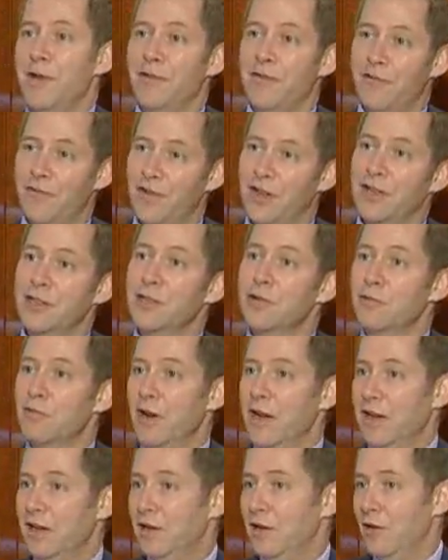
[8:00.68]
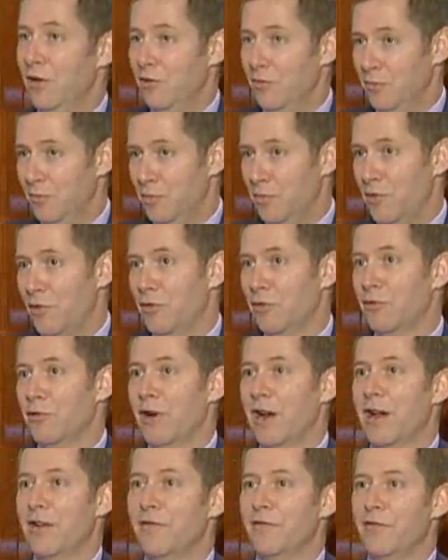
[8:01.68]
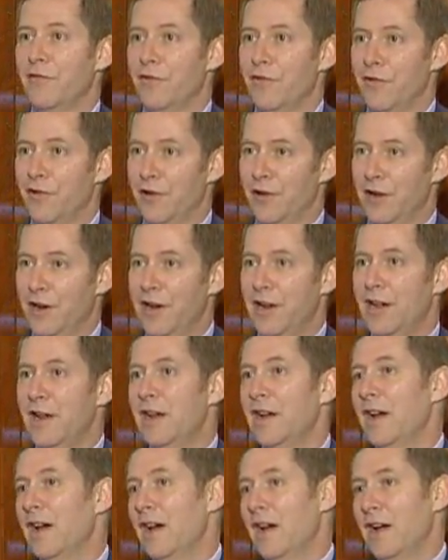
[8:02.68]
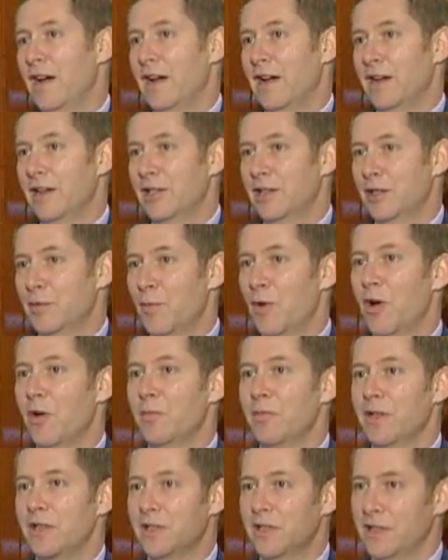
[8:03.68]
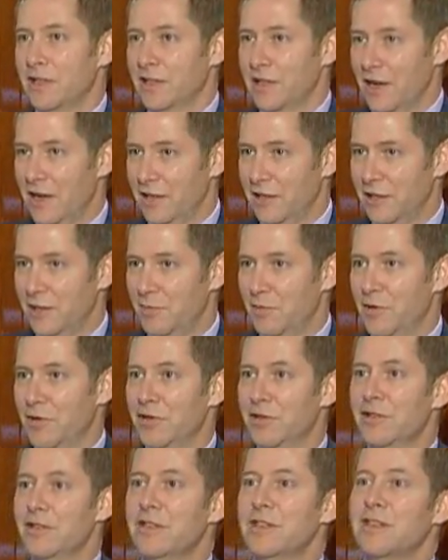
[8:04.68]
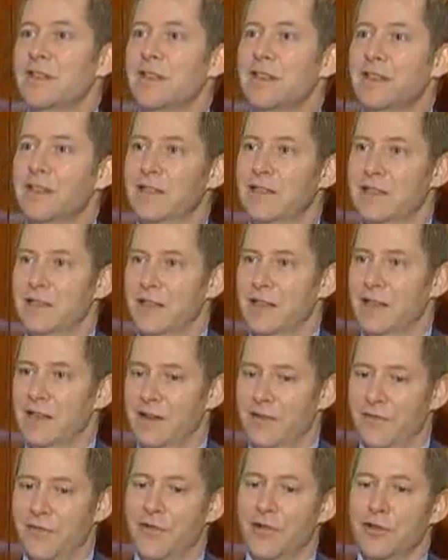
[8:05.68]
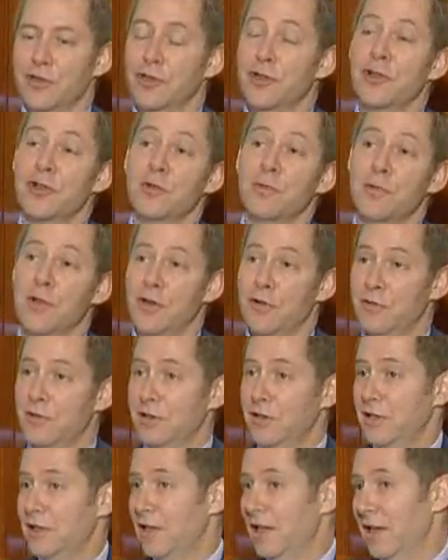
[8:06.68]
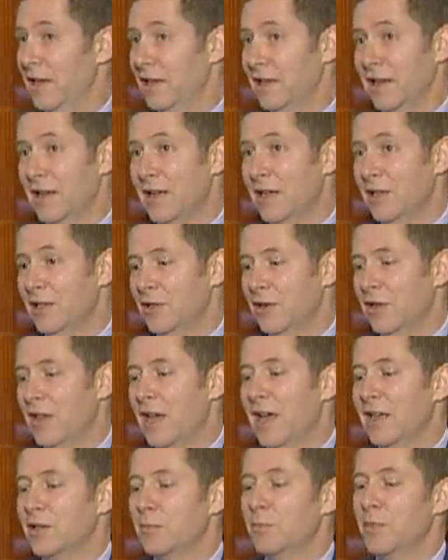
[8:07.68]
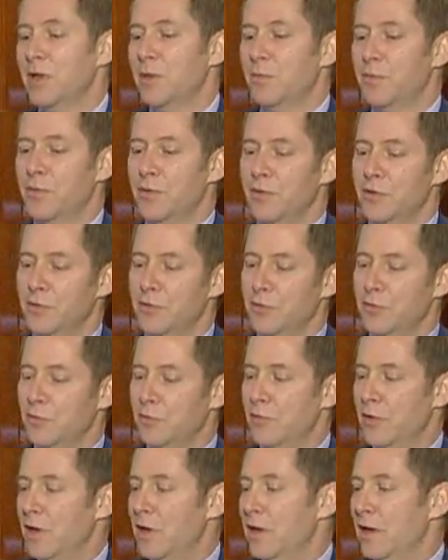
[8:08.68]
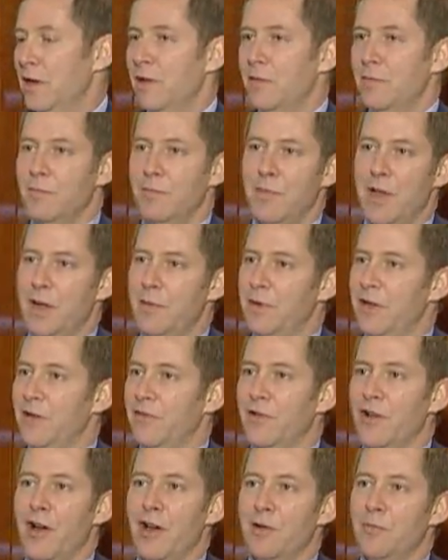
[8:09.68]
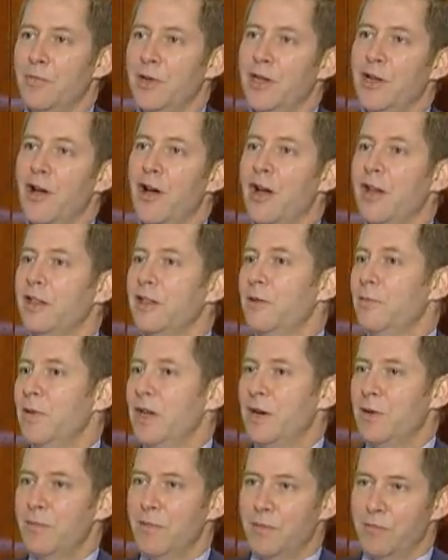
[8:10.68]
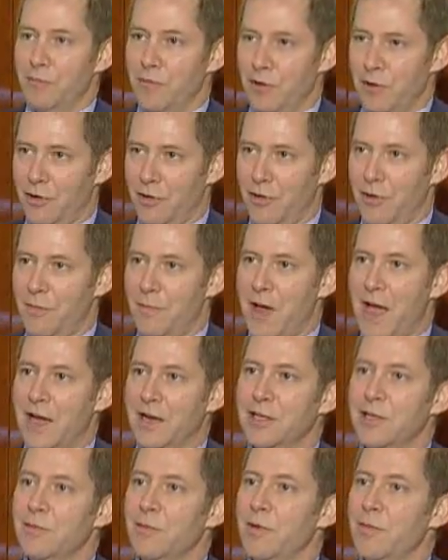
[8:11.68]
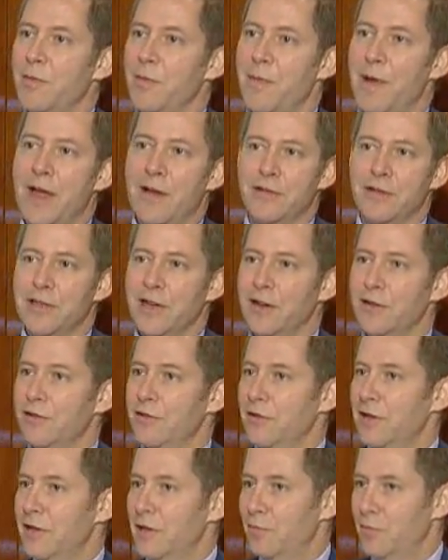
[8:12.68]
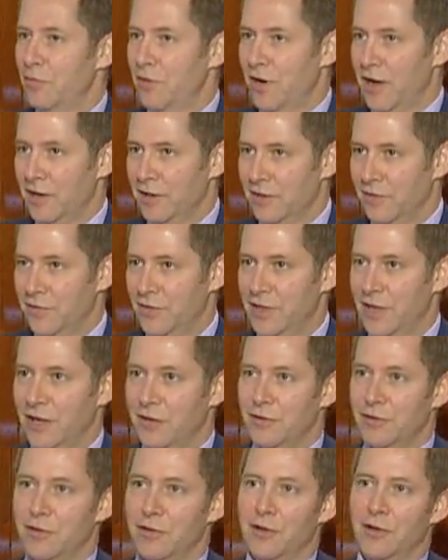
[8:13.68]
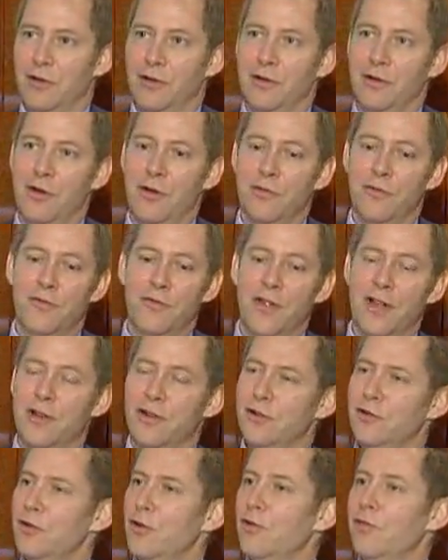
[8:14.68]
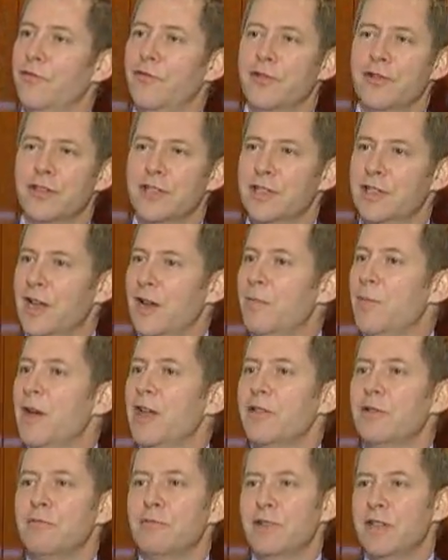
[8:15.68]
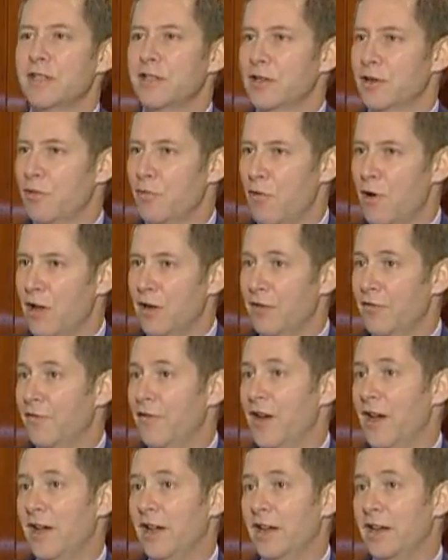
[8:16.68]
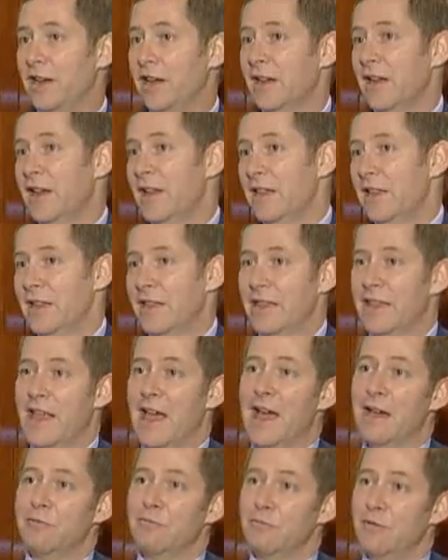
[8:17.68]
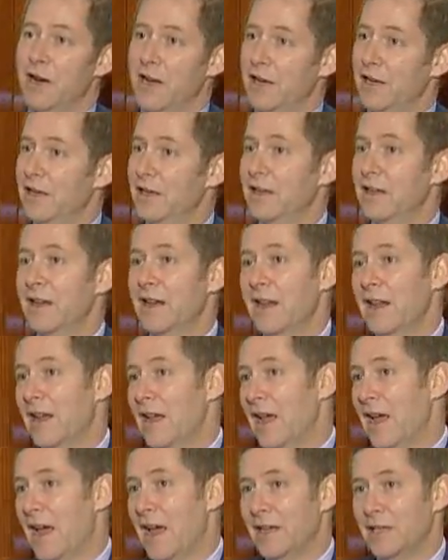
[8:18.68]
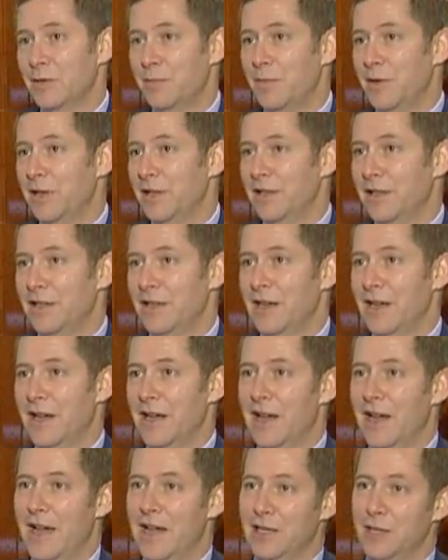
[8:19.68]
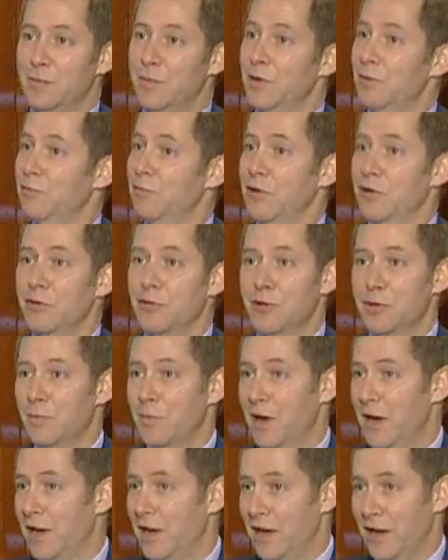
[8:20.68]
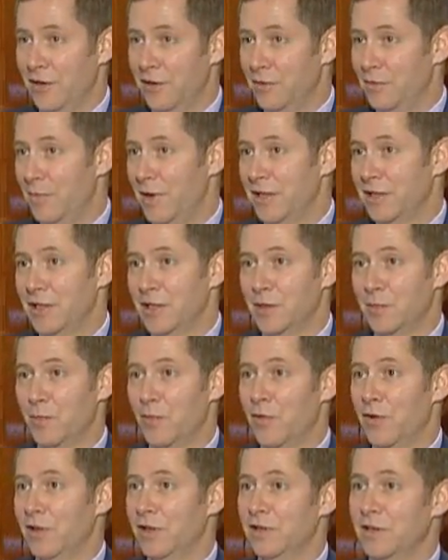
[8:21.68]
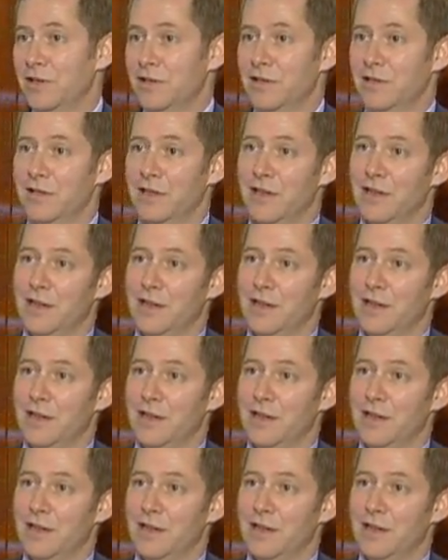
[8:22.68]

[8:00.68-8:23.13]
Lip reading: a fixed rate loan program for small business customers that for term loans. So that's people who maybe have gone beyond the minimum or the maximum amount under the productive sector loan fund, or don't for some other reason qualify it, that rate has been reduced by 100 basis points